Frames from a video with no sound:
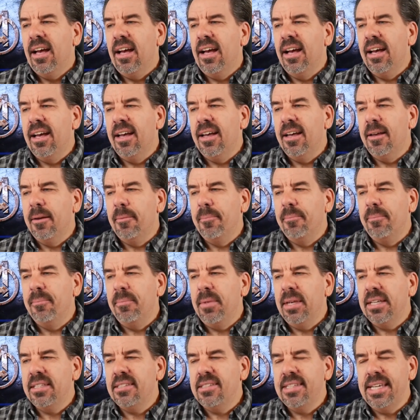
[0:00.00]

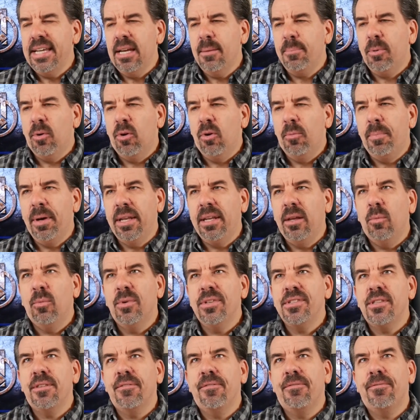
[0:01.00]
um, example, but it
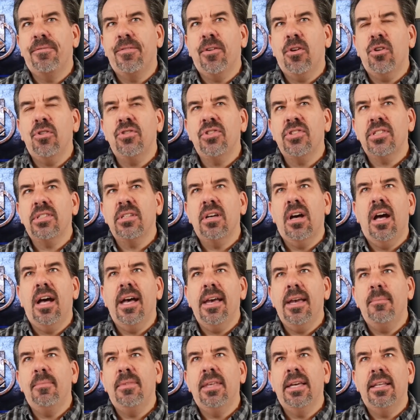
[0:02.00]
was the first
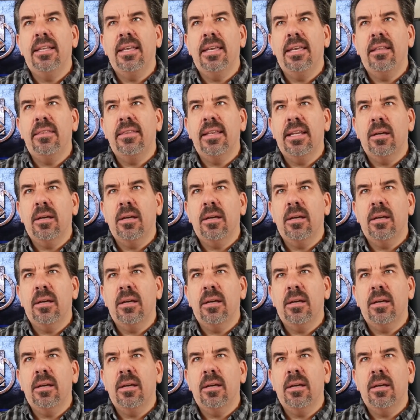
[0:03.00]
time that it,